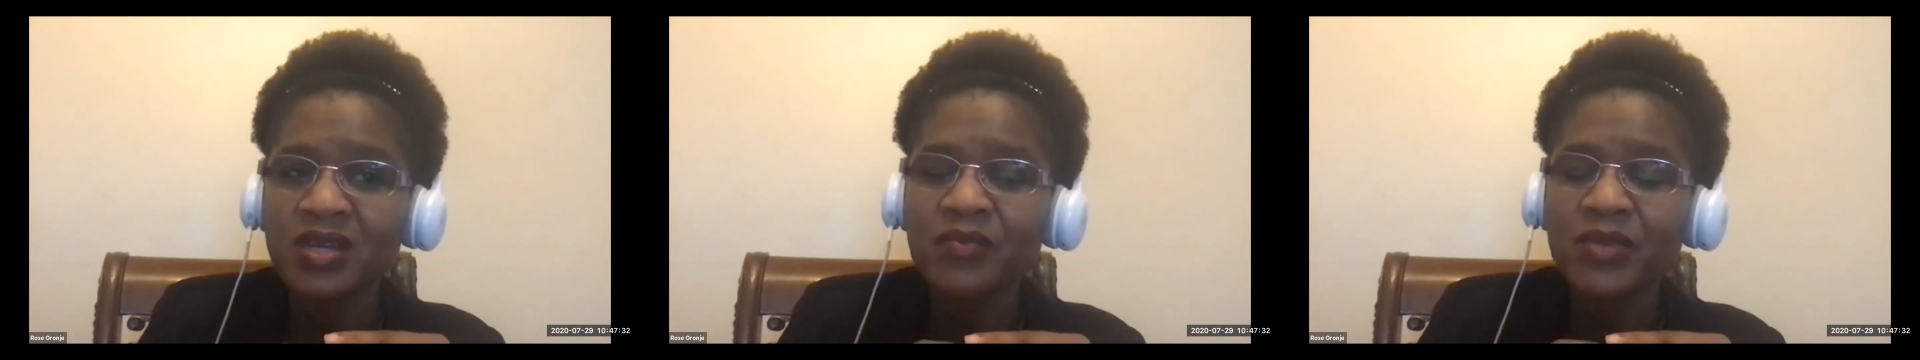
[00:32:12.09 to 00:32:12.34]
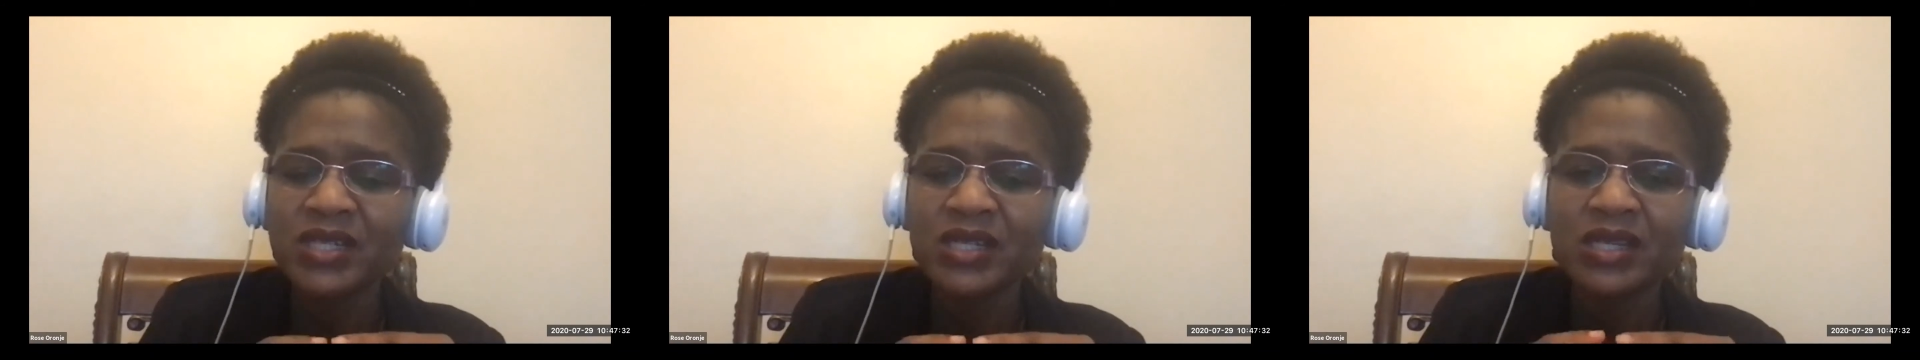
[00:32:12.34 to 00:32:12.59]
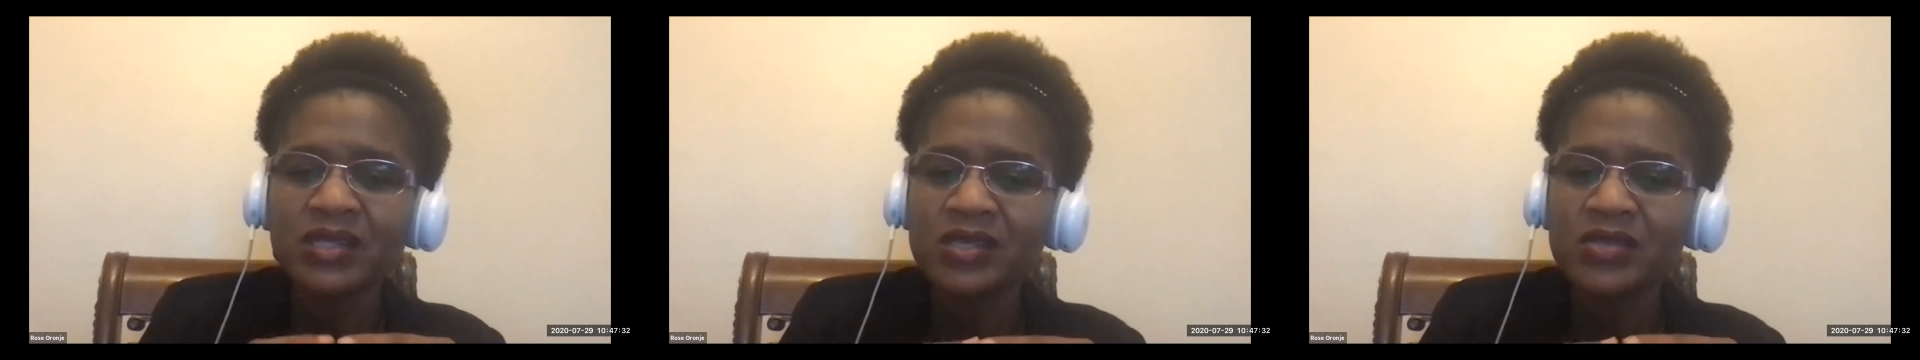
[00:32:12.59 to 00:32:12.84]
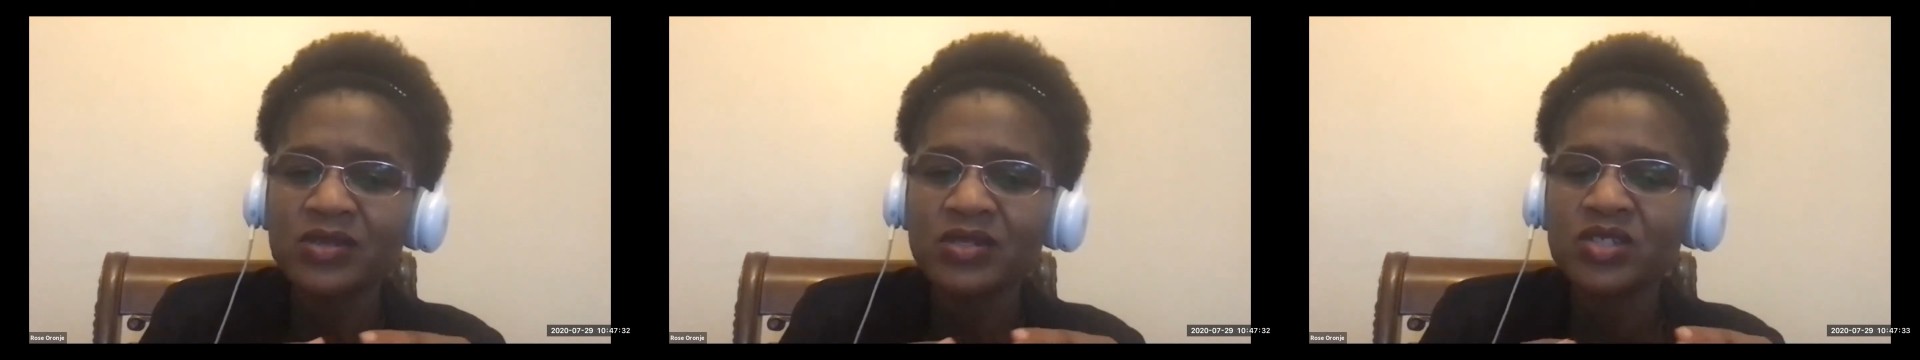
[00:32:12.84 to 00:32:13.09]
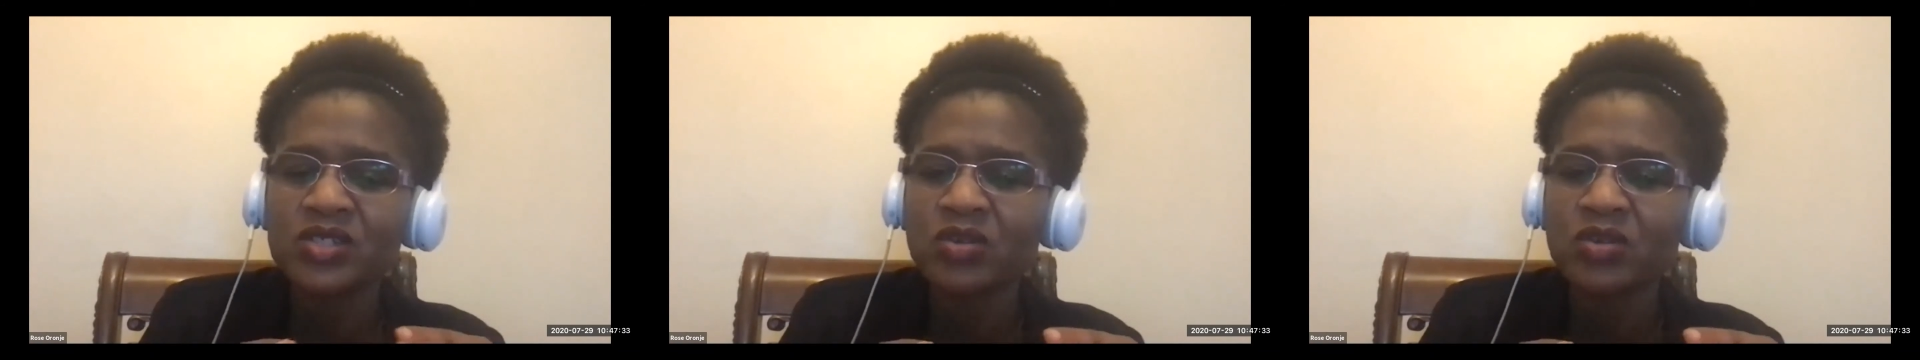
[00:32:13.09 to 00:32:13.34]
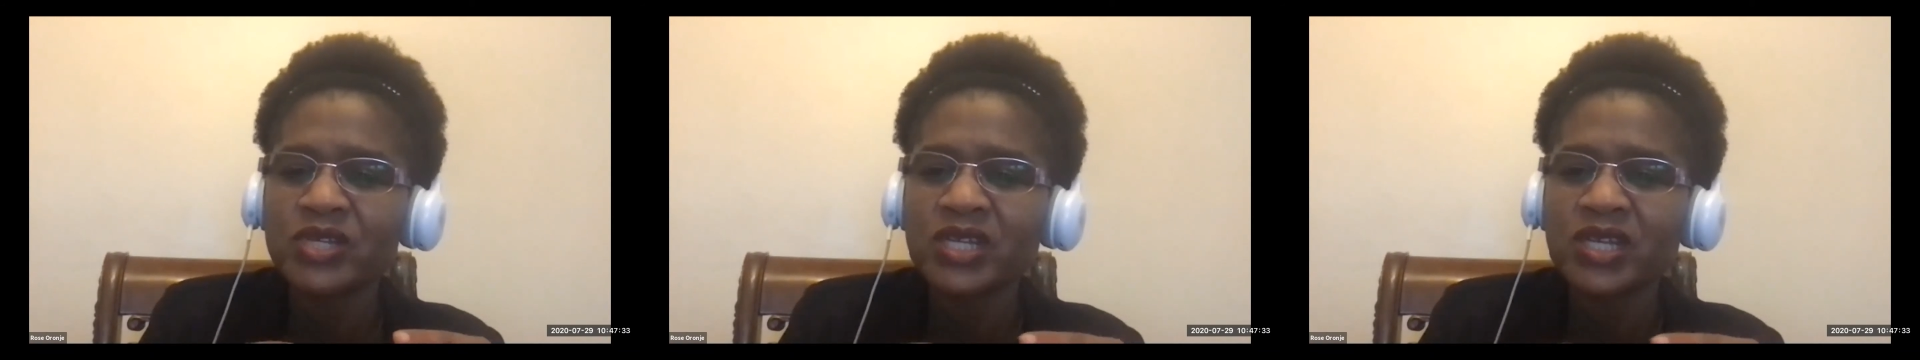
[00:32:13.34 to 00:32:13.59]
particularly this strategic
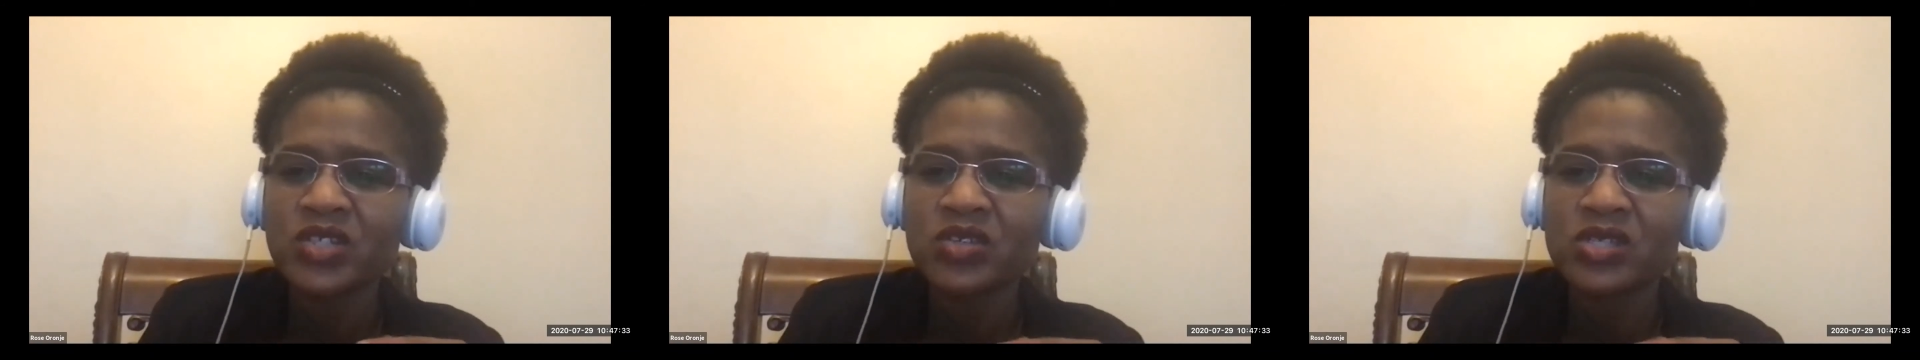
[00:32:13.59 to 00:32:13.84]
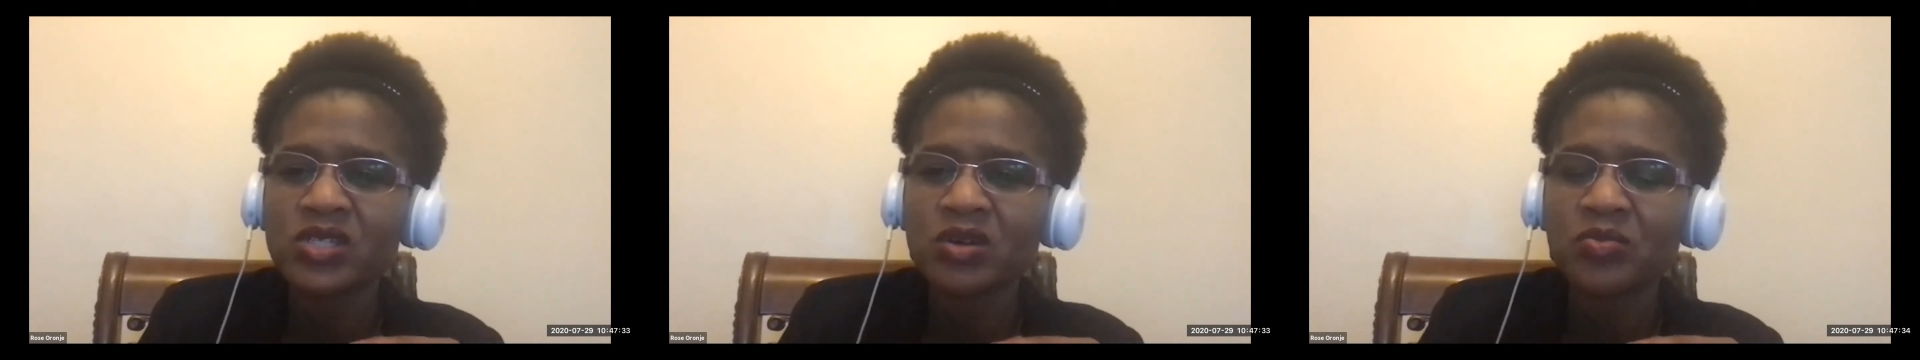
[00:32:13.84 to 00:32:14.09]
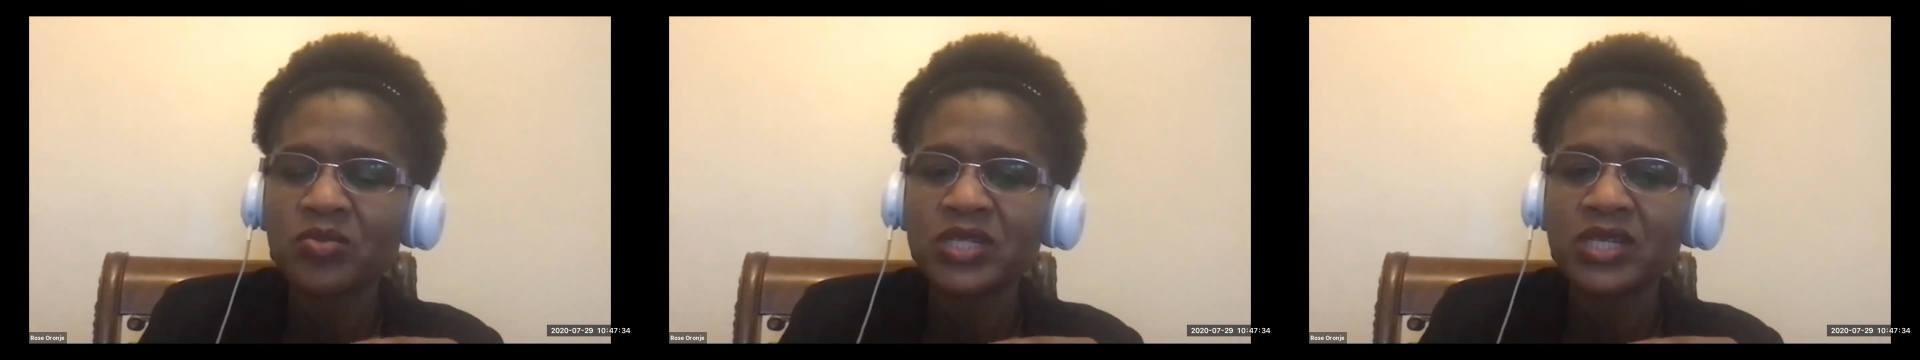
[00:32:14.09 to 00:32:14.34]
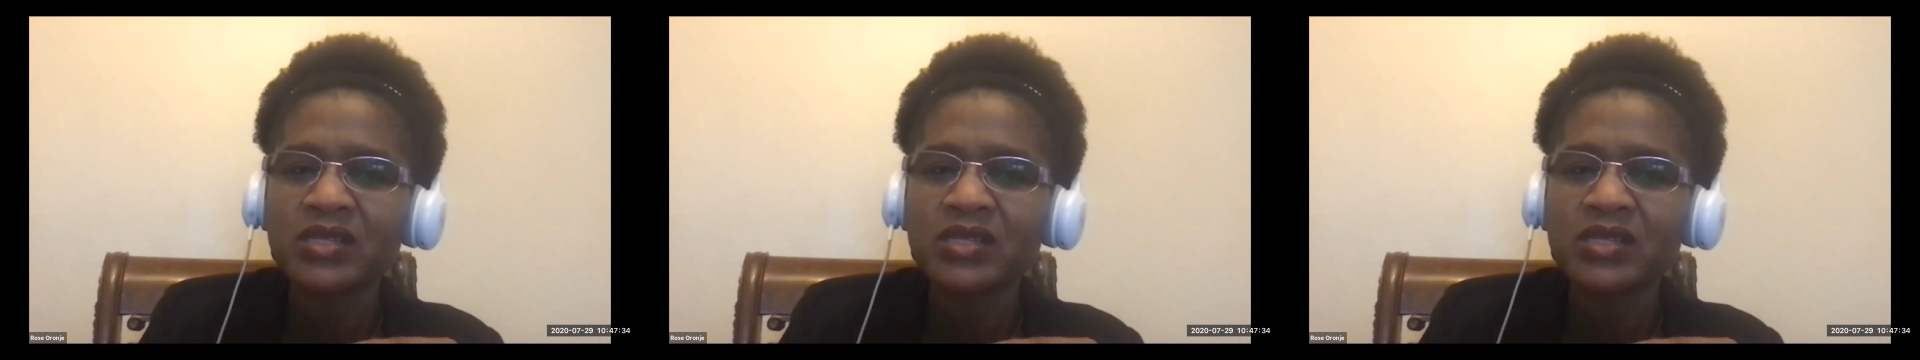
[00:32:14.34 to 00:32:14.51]
communications component,